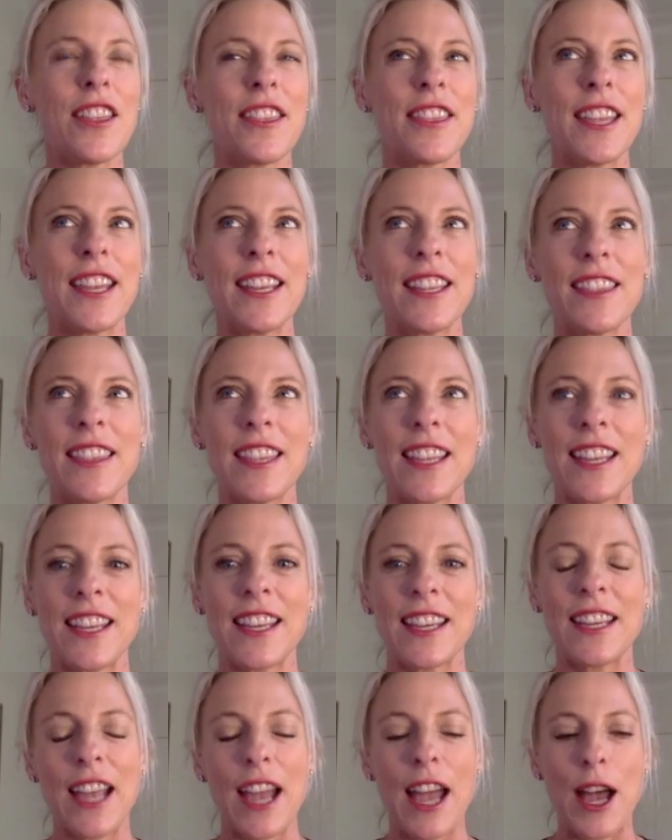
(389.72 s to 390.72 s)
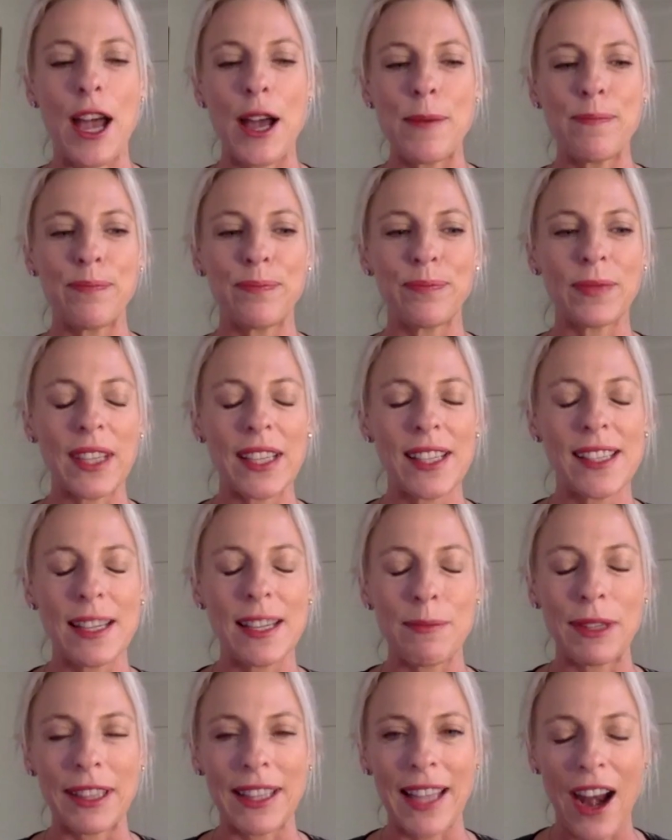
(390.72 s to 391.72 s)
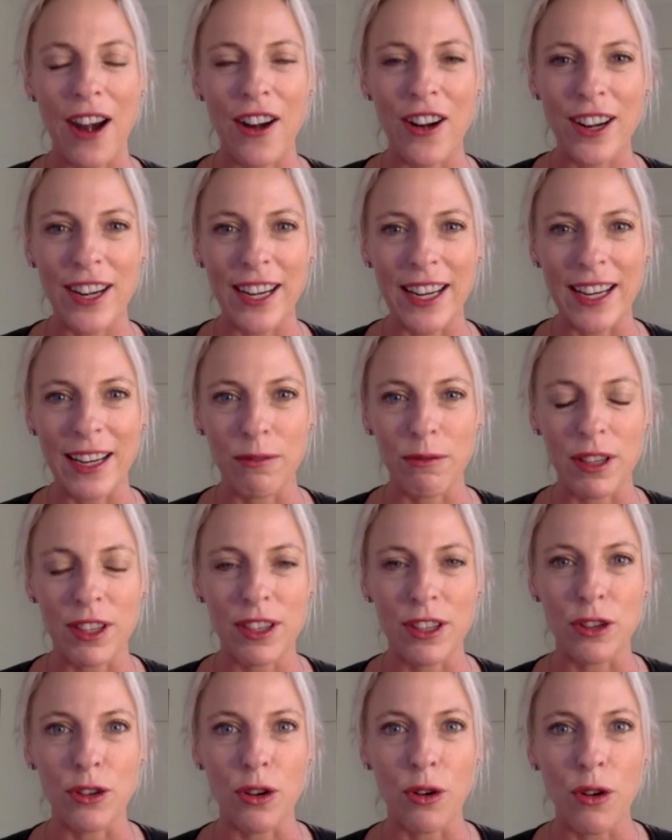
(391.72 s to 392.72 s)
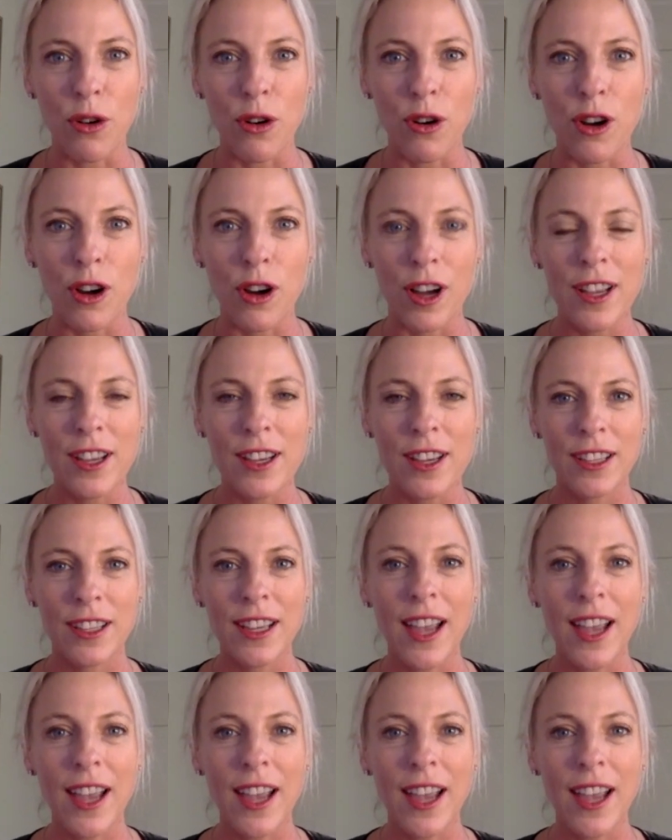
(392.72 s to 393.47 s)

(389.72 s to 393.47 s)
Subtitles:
I think the similarity with your